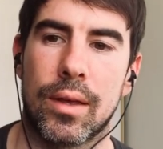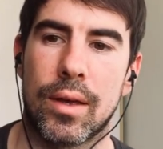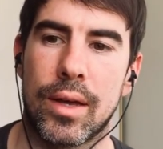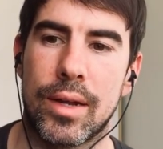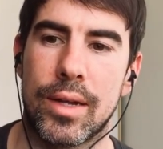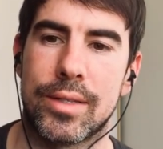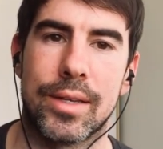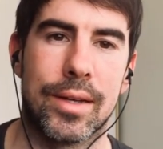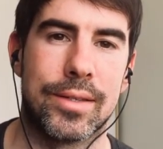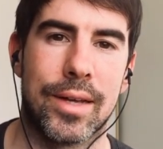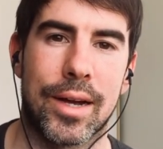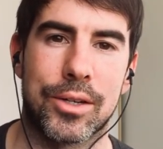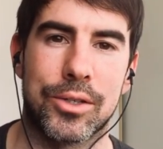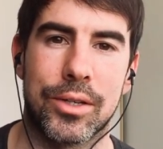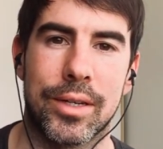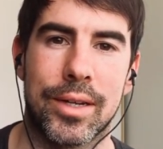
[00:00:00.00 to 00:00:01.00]
and it's, it's
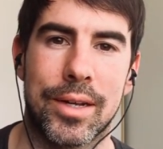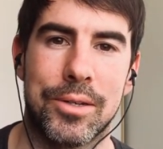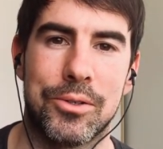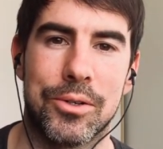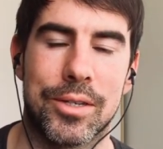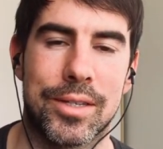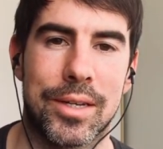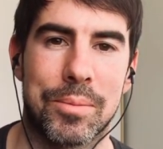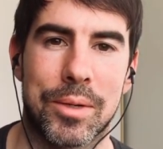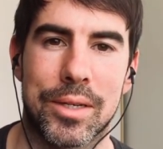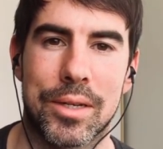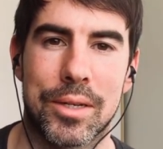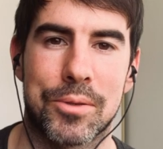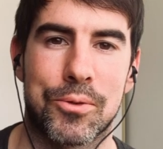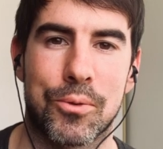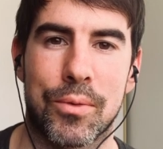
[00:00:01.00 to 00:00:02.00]
actually interesting because
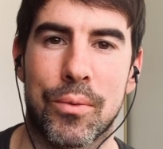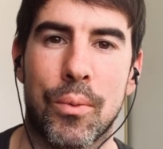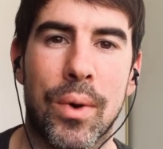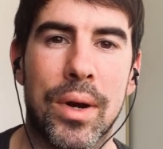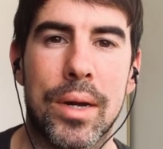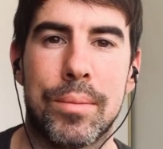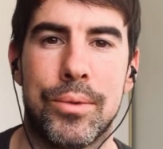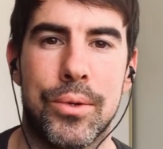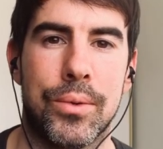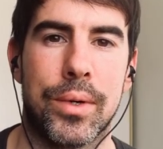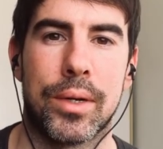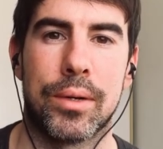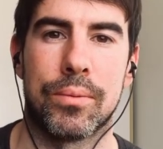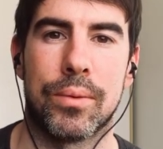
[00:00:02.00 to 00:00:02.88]
it's sort of what I'm doing